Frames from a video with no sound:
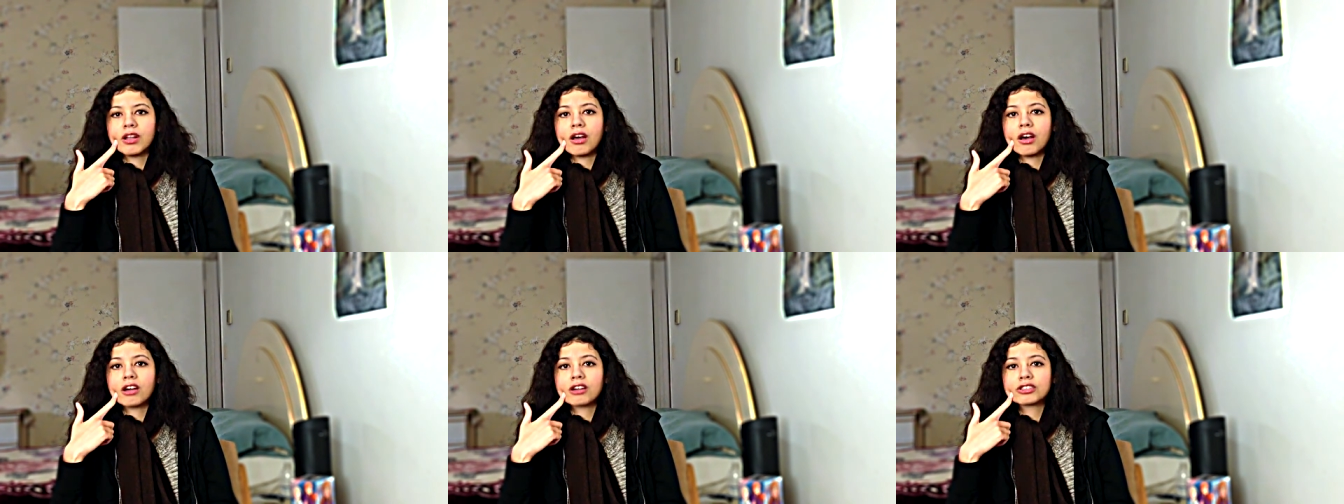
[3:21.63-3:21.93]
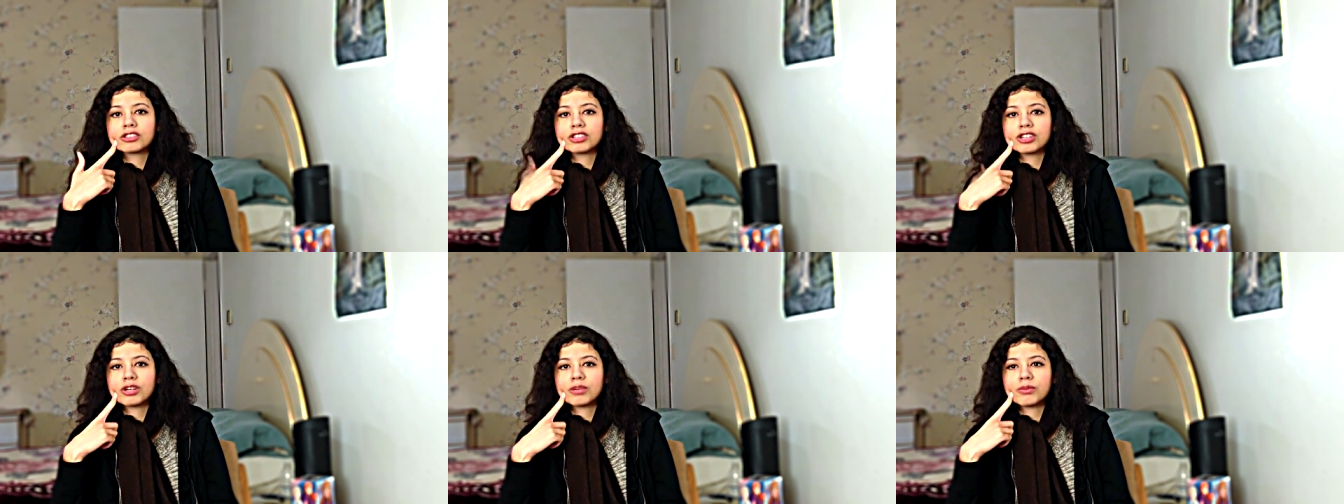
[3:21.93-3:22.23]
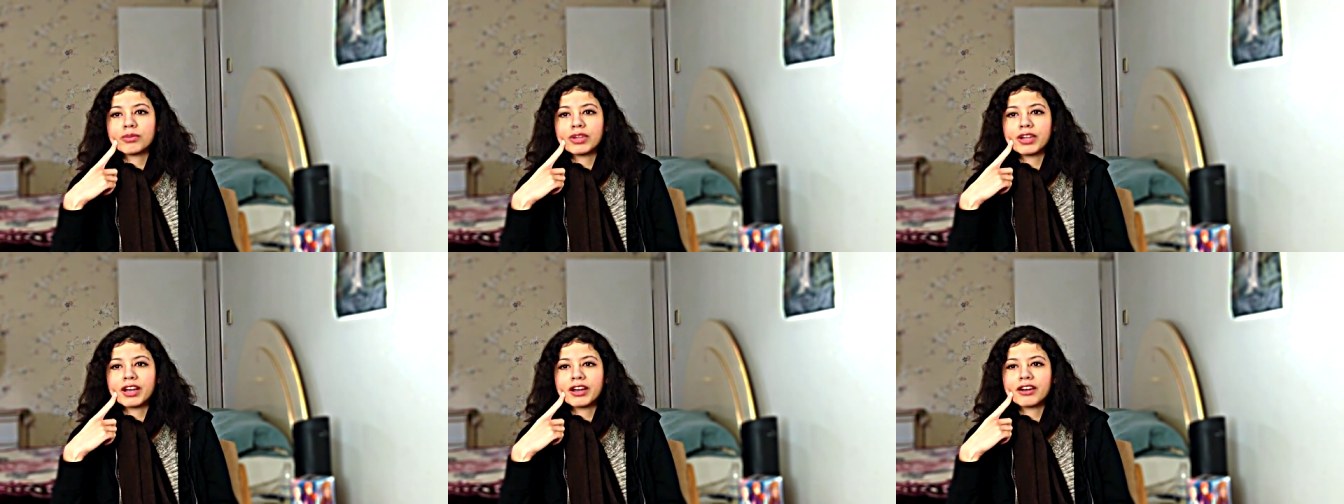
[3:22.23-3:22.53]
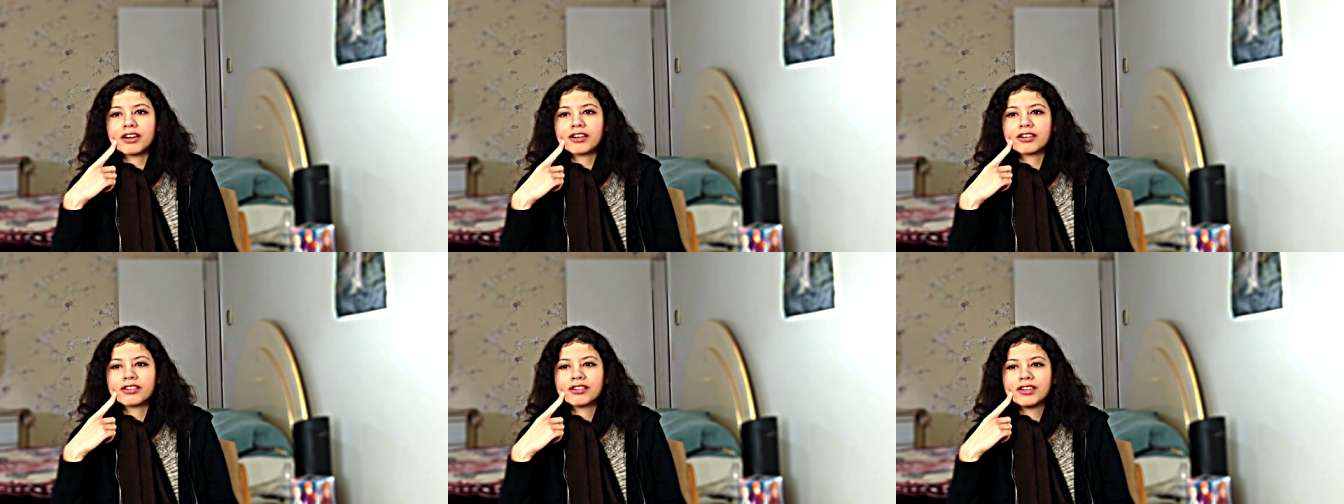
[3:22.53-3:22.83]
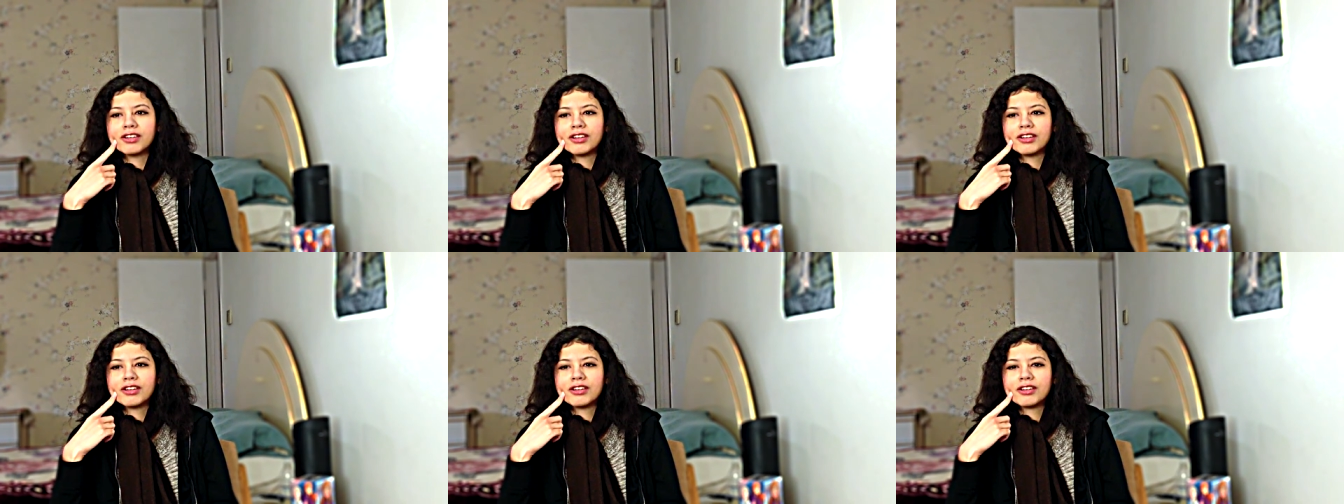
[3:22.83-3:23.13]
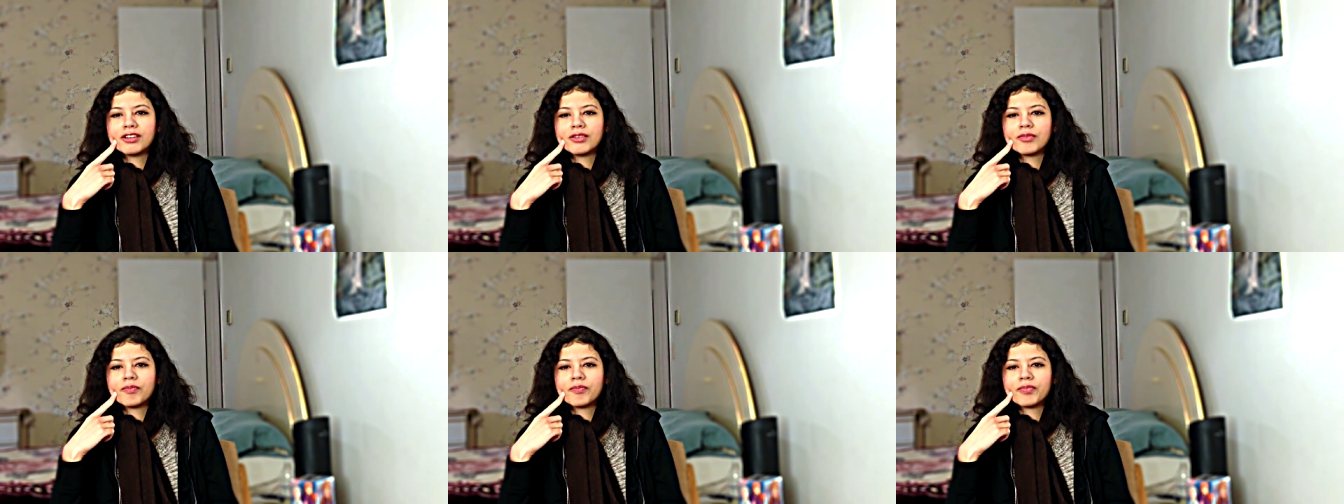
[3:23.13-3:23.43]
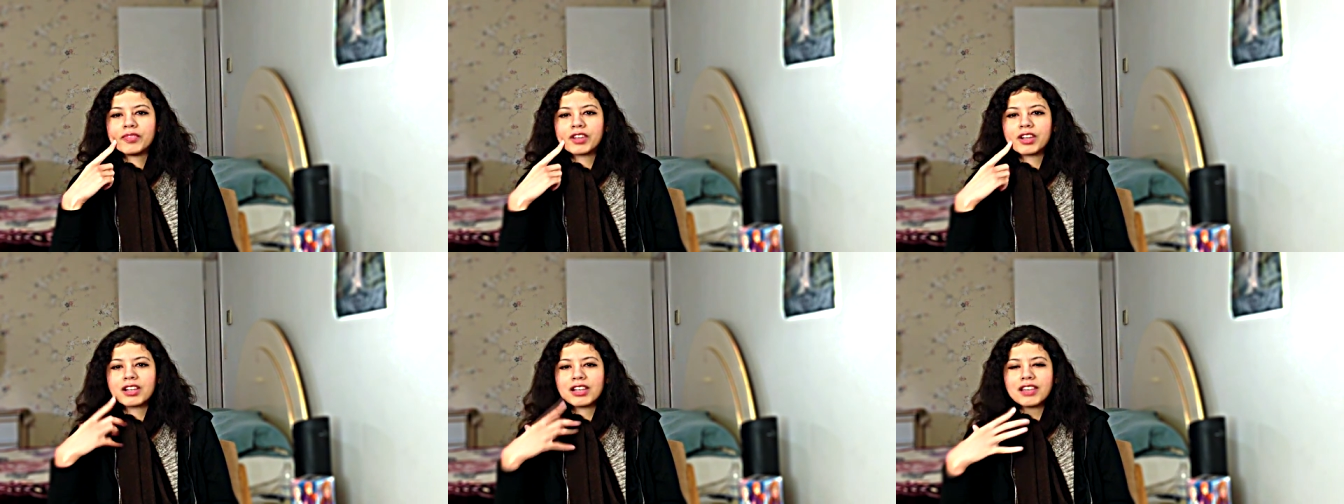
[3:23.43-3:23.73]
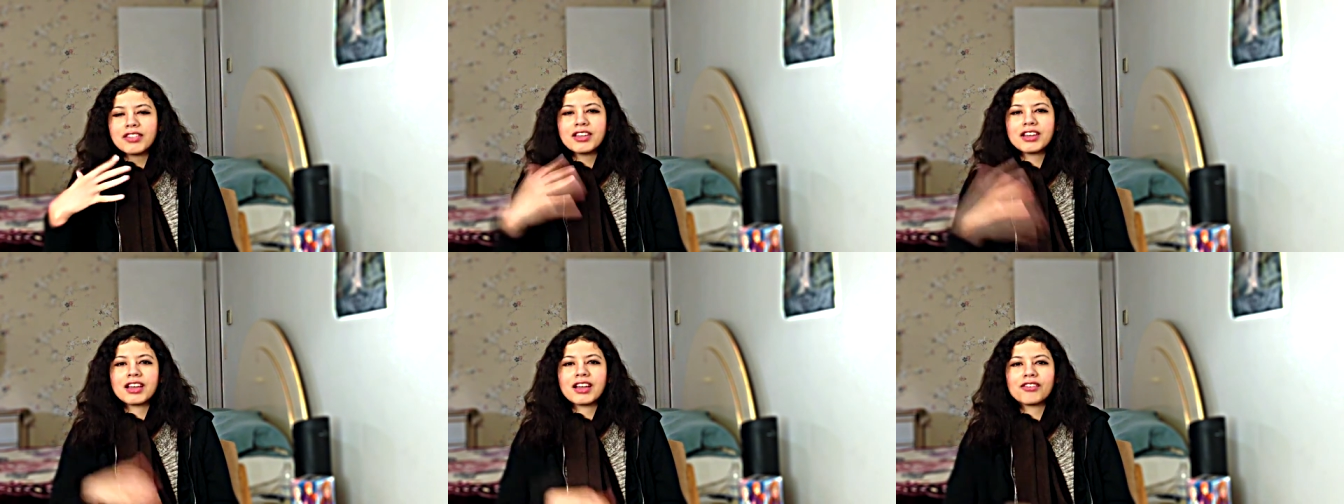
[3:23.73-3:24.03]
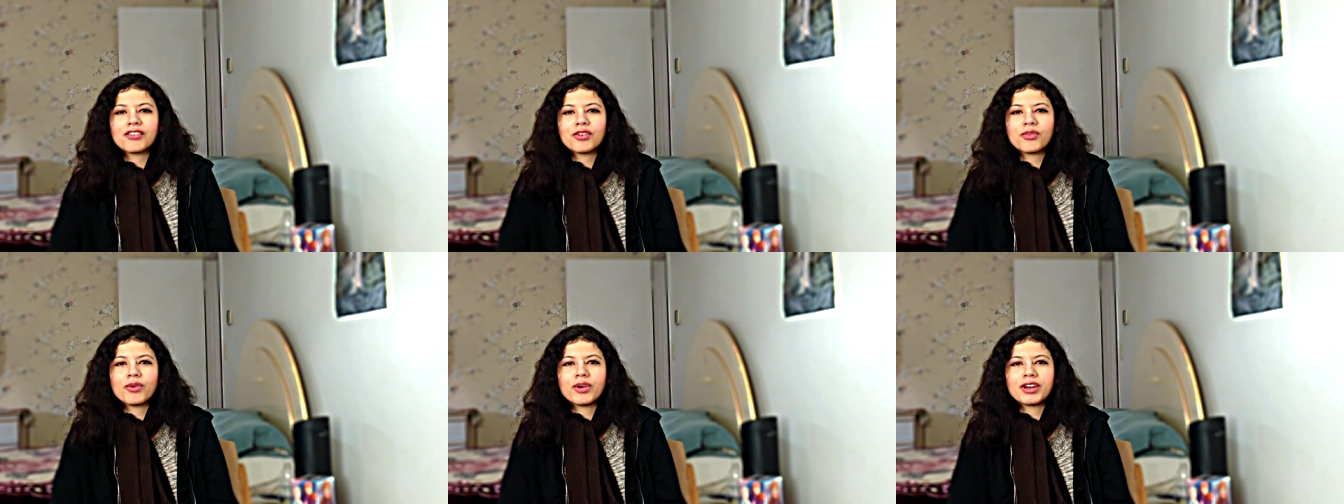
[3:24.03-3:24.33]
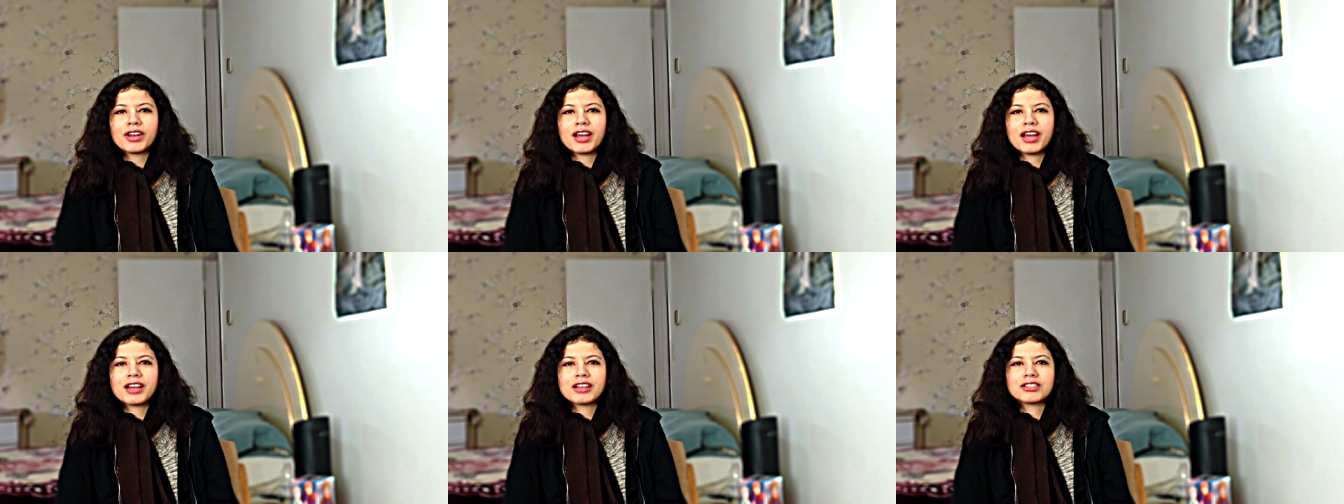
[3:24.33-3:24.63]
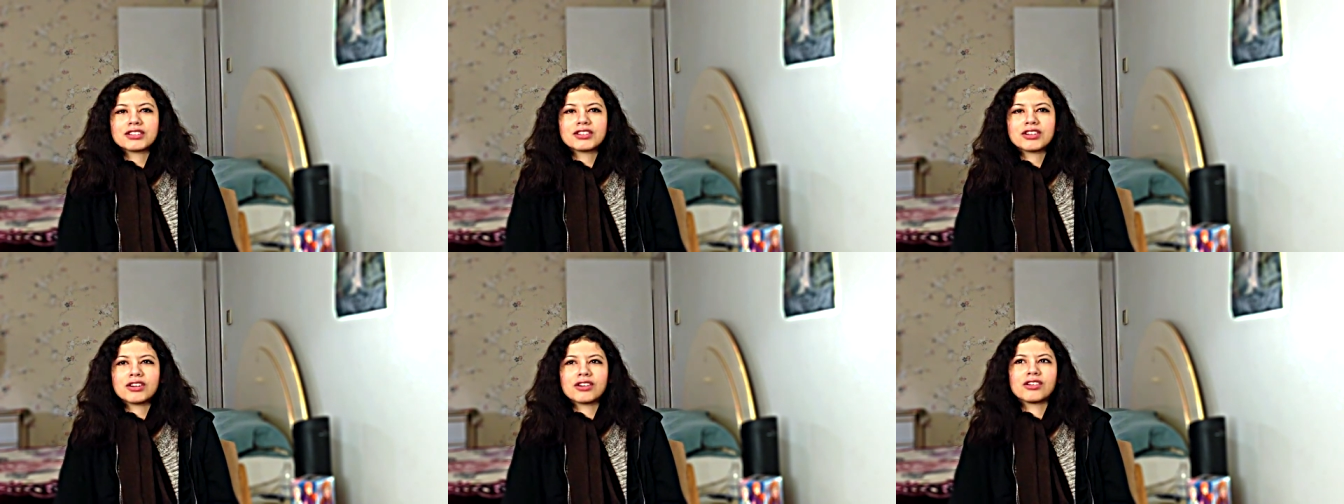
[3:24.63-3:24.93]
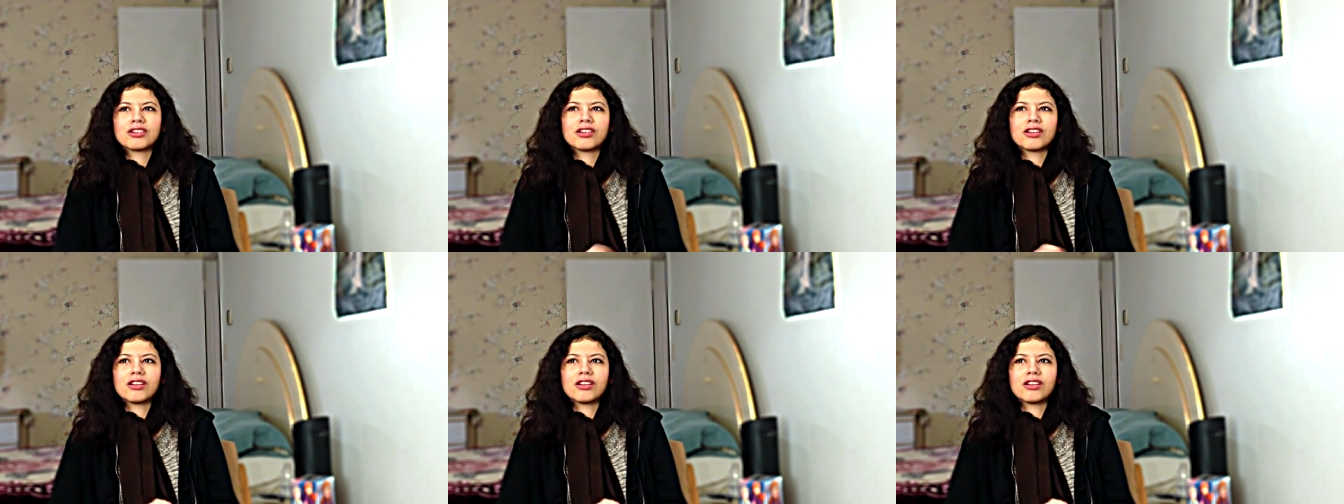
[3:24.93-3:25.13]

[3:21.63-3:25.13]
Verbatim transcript: long-term planner? Because I think everyone has their